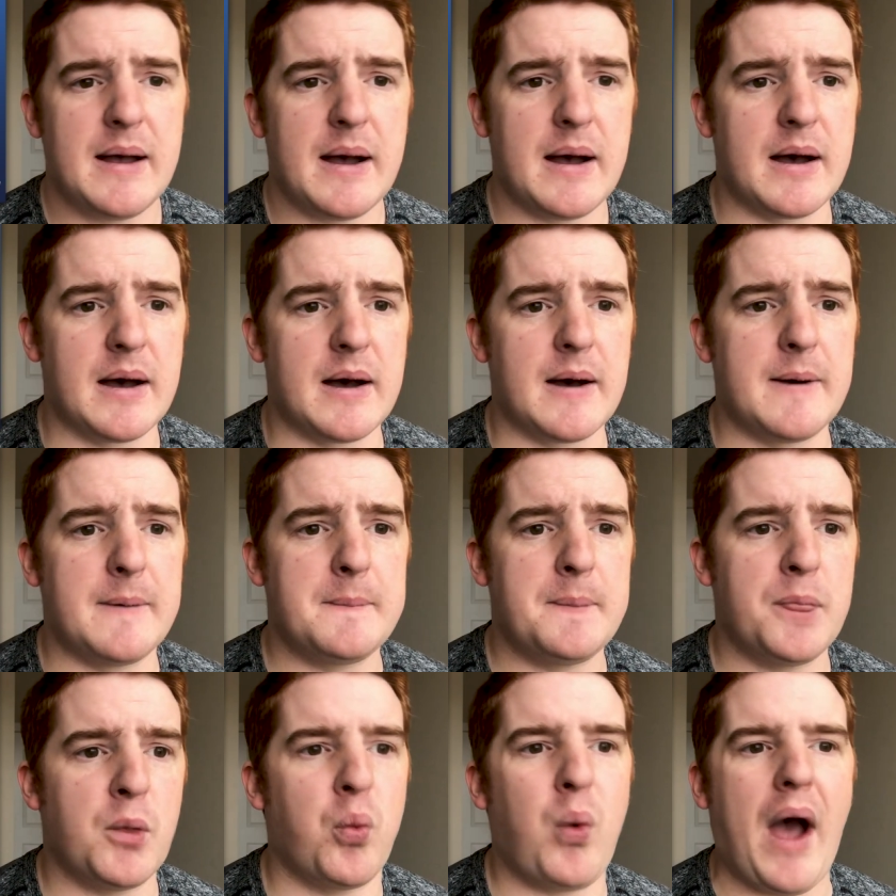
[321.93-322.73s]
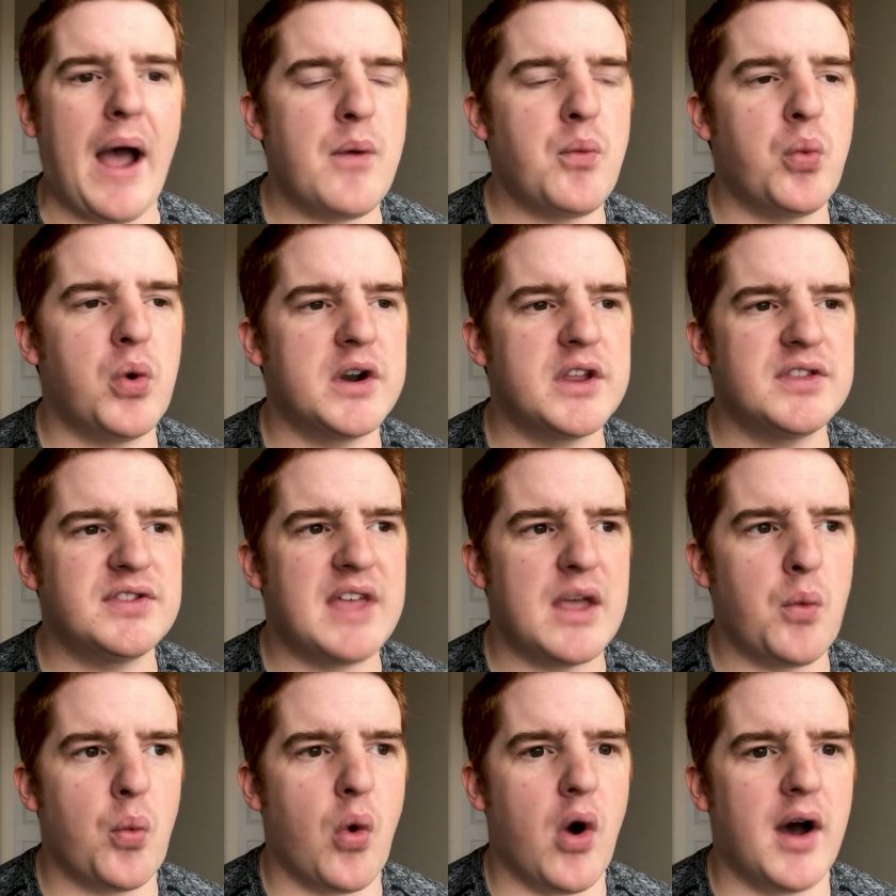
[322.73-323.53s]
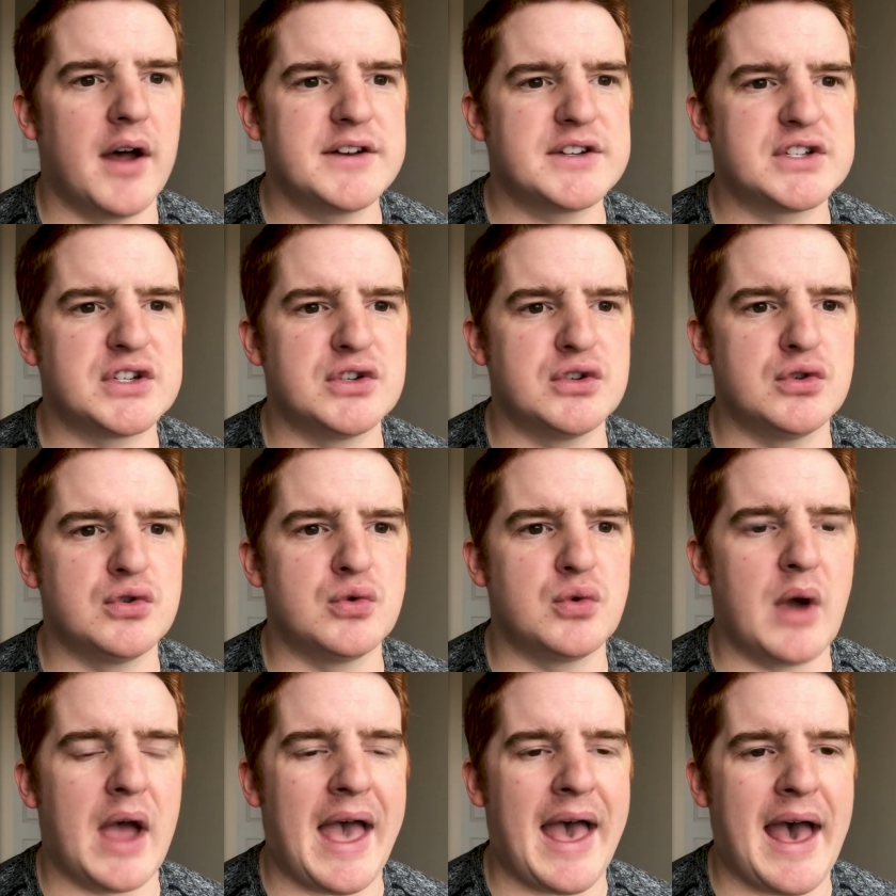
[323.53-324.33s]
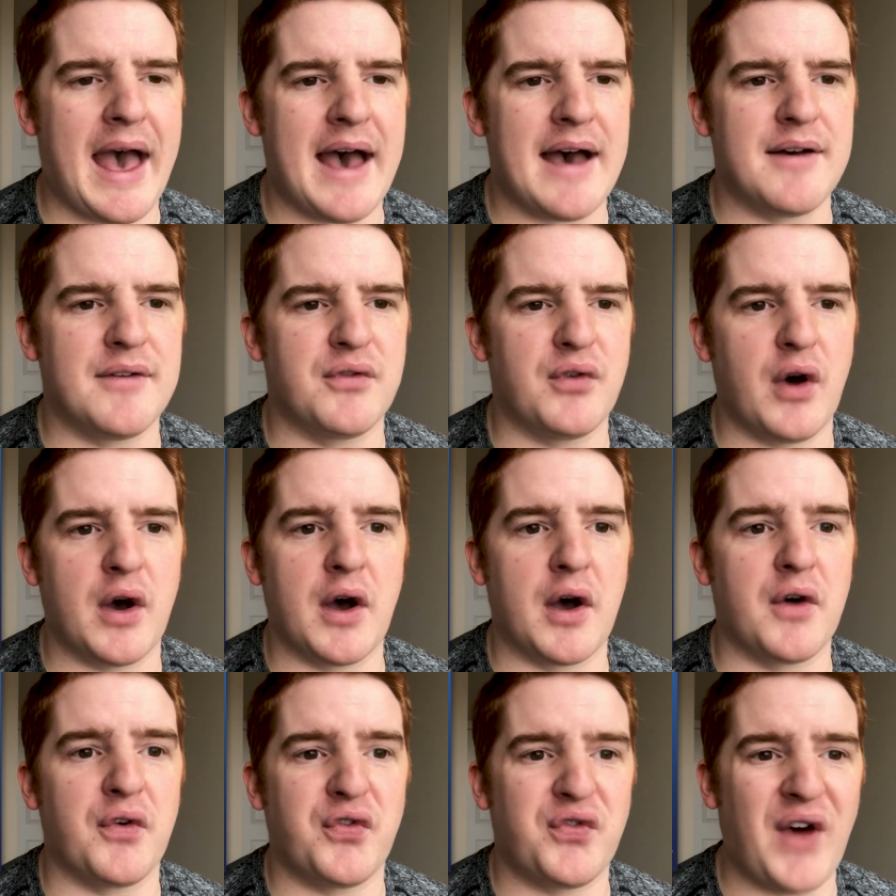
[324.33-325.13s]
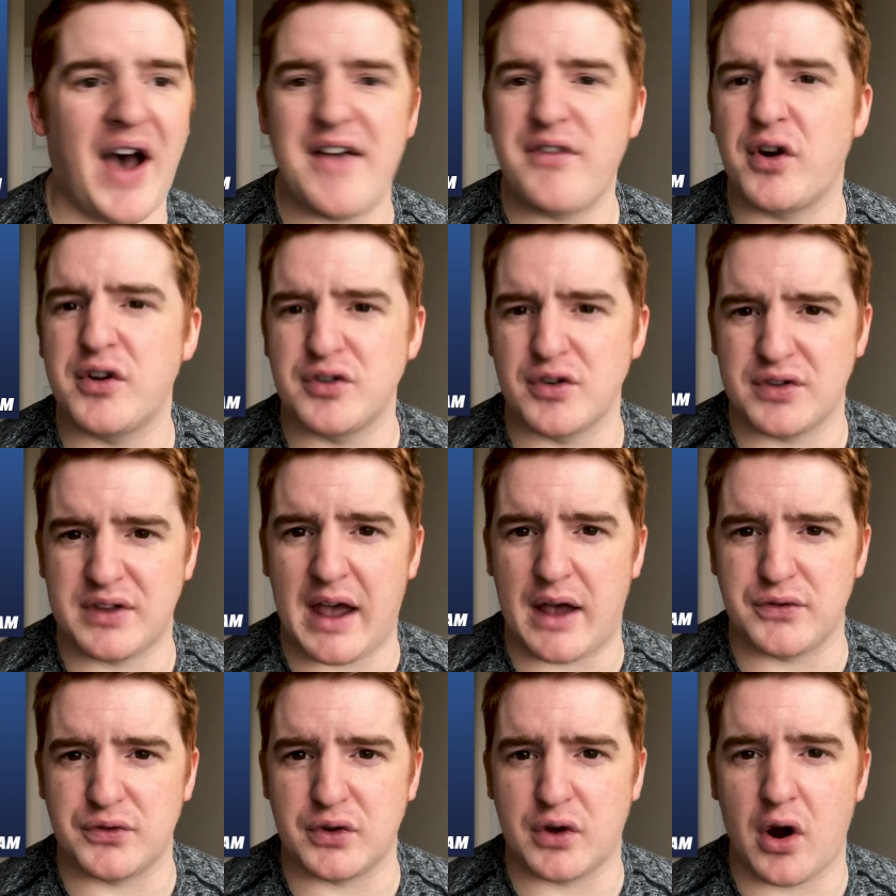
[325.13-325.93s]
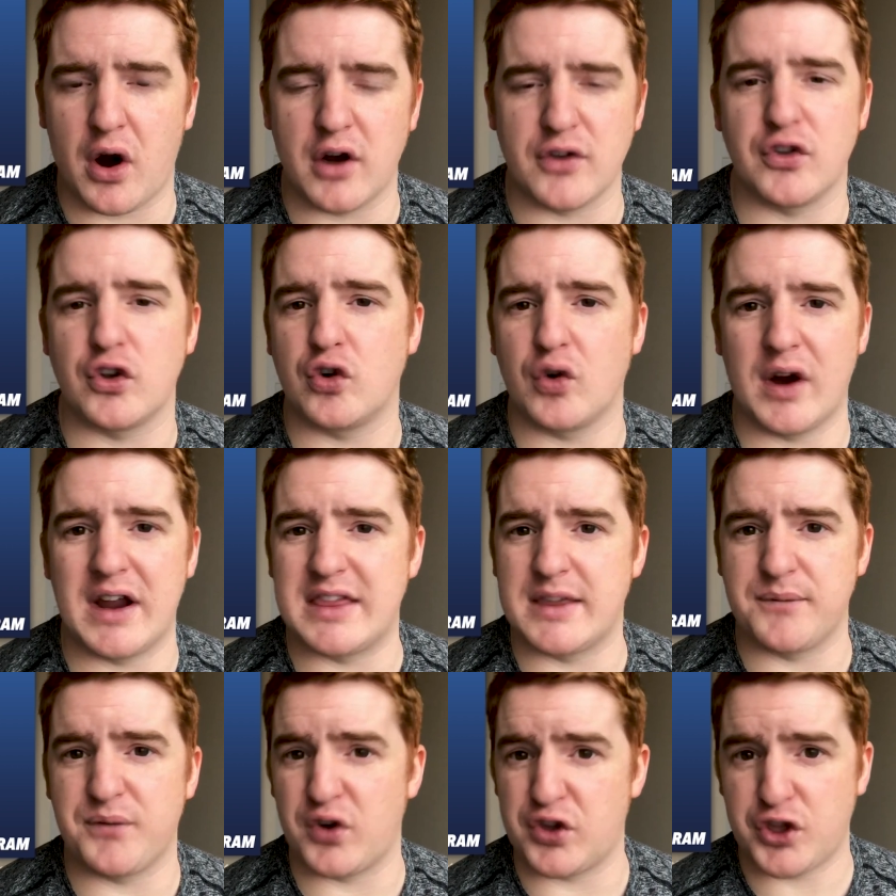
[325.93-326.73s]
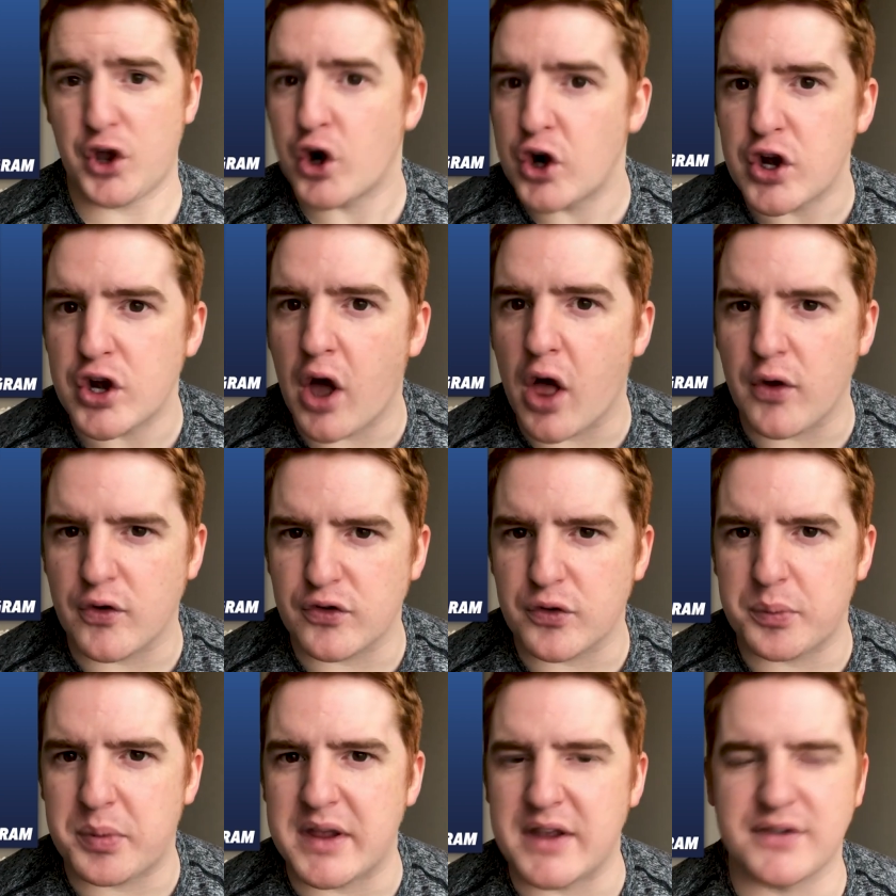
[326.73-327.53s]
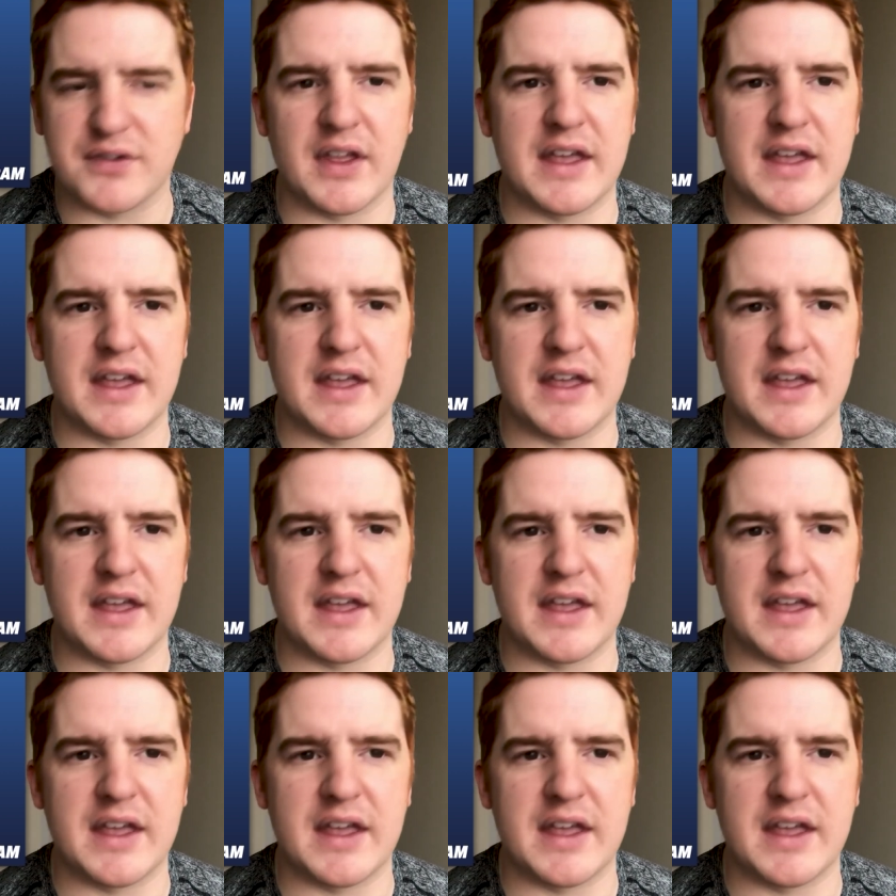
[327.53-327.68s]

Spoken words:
why wouldn't they want to have 500,000 cards and grade them for $30 a piece?